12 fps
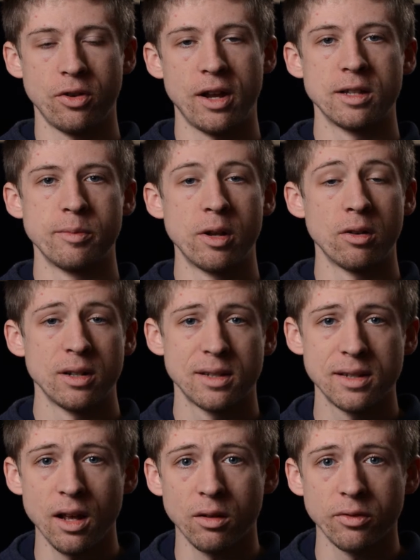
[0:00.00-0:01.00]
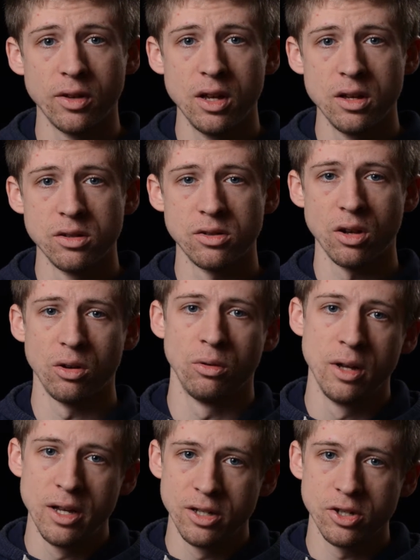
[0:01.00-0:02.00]
transmitter itself.
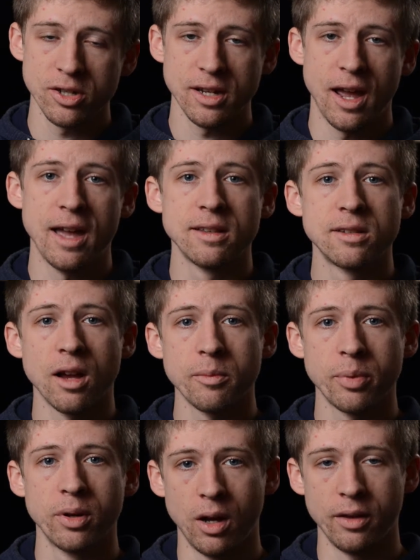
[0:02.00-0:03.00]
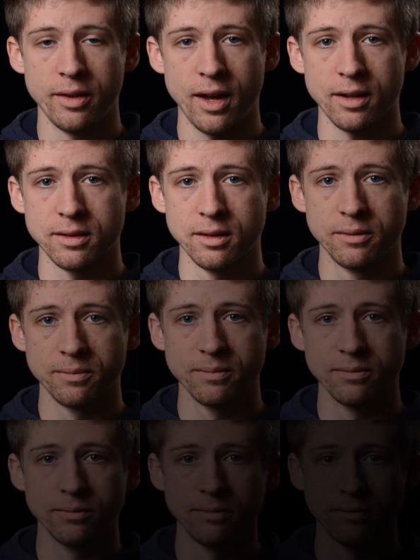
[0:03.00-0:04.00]
So just a heads up on that.
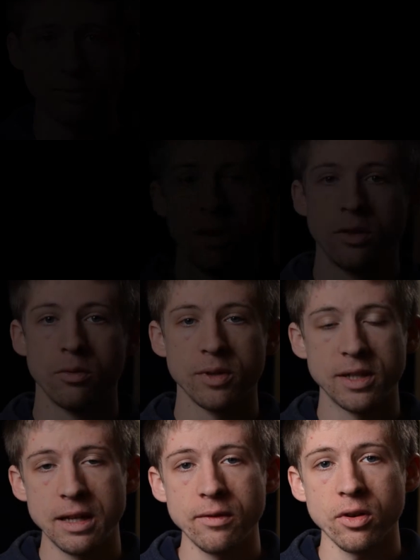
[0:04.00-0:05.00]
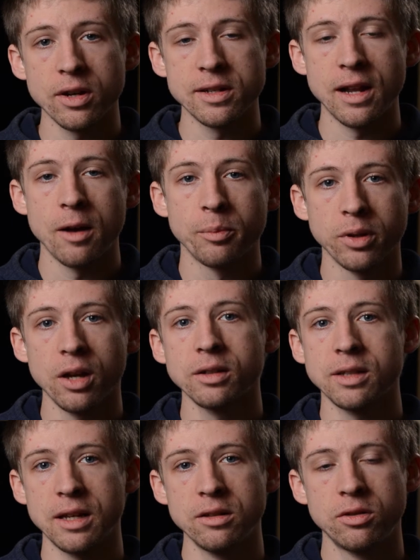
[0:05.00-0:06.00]
The receiver is now
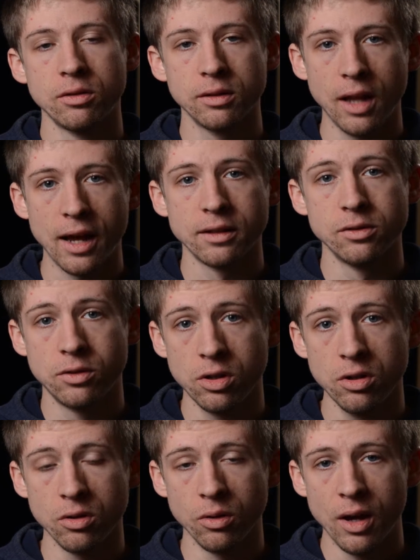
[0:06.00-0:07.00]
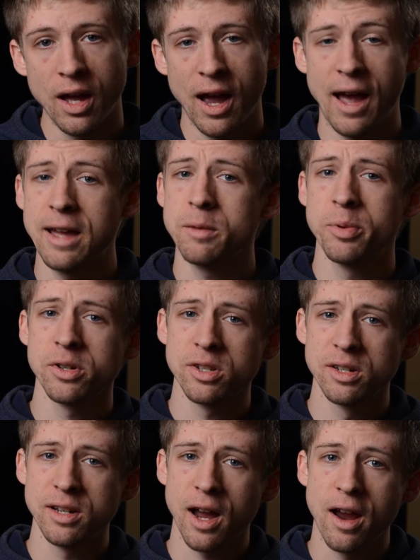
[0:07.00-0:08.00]
plugged into line 2. I had to push
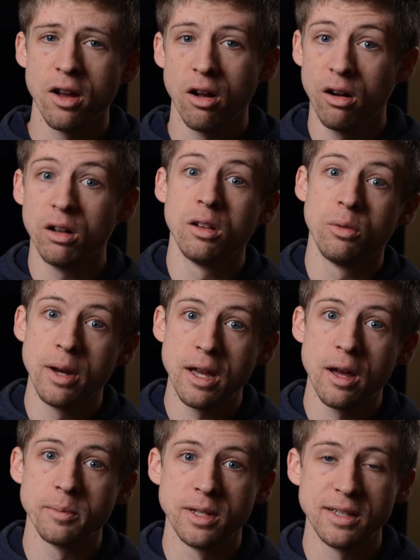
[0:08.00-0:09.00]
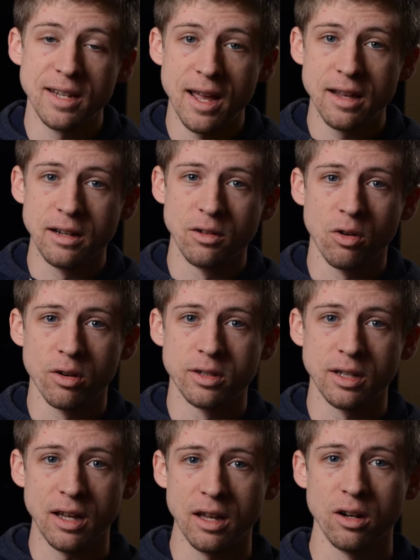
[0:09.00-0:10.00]
the dial all the way up to 10 in order
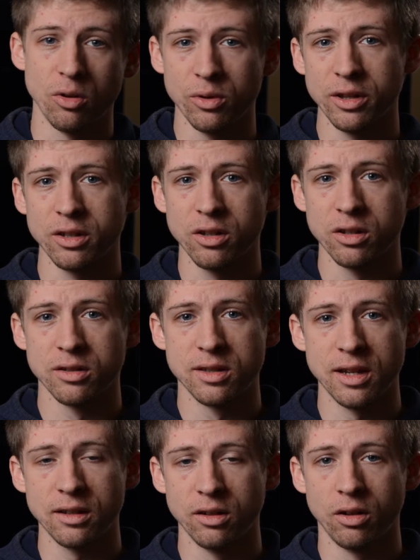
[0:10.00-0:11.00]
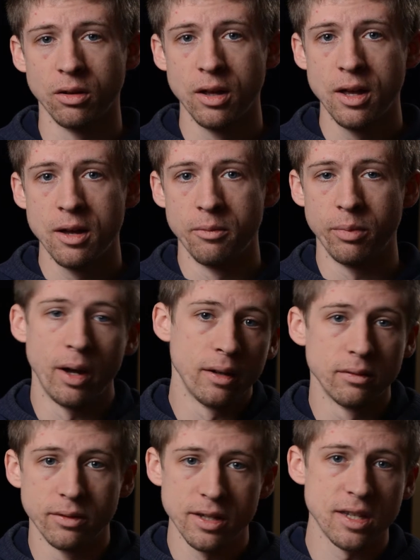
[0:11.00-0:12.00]
to get a really good signal,
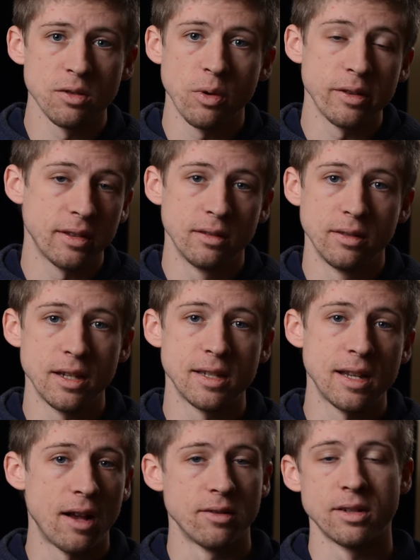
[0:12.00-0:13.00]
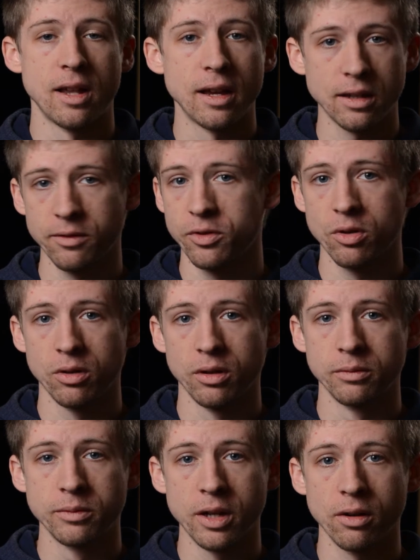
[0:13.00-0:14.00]
but this is what this sounds like if
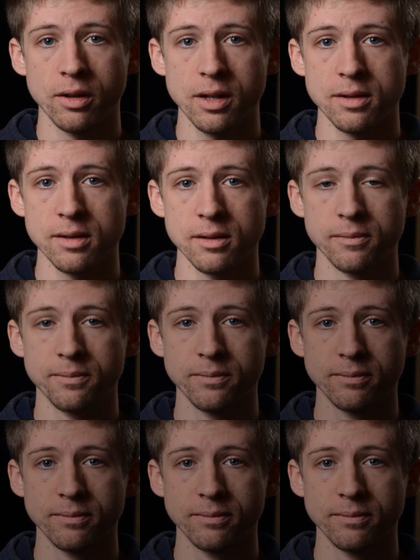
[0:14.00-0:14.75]
you're curious.